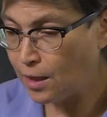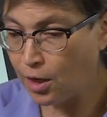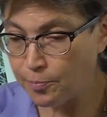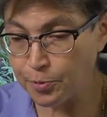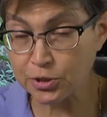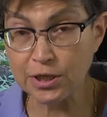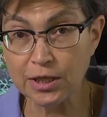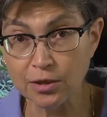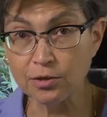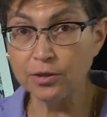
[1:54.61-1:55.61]
uh,
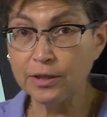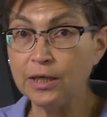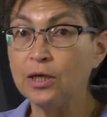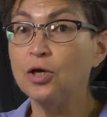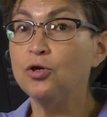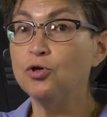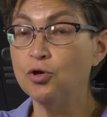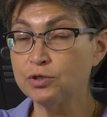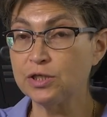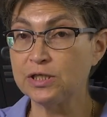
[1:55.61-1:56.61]
particularly
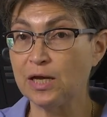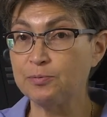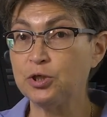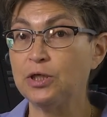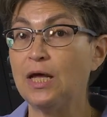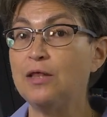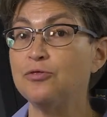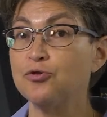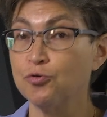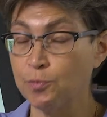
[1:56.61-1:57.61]
nociception
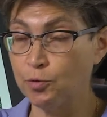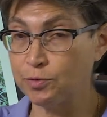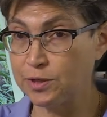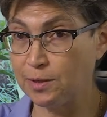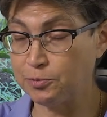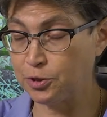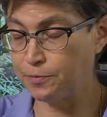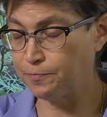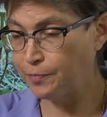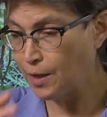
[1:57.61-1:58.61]
and
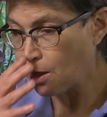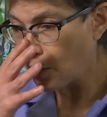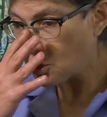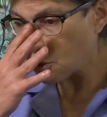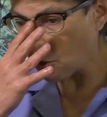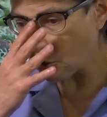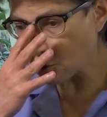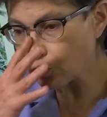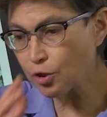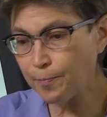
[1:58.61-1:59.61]
thermoreception. So the
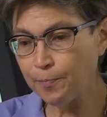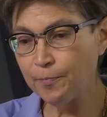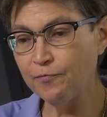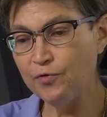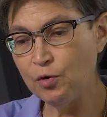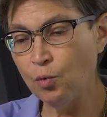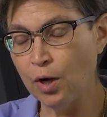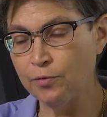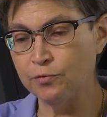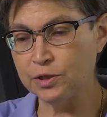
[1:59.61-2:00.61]

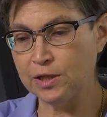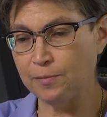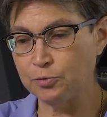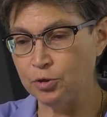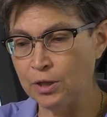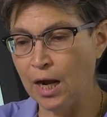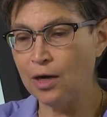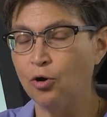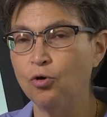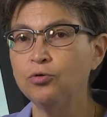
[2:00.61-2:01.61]
TRPV1 receptor
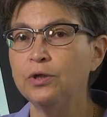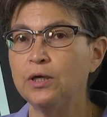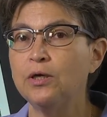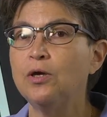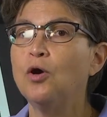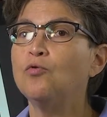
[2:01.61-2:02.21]
not only